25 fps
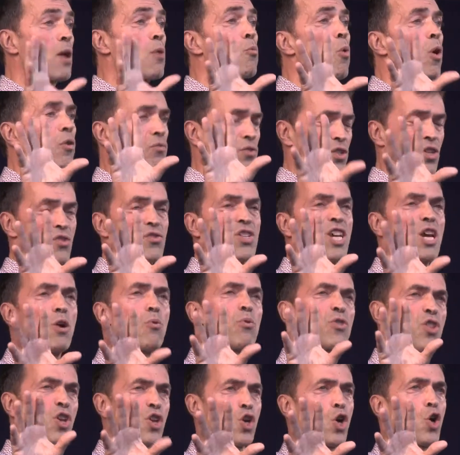want to deal
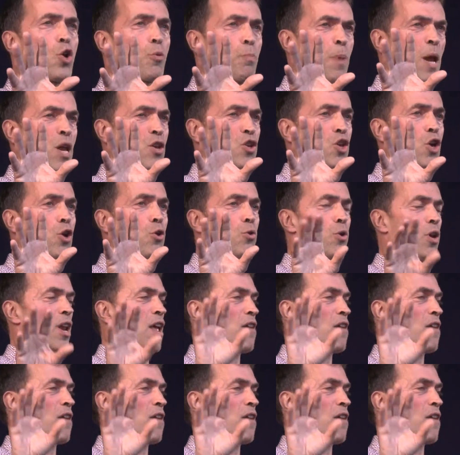with the European Union,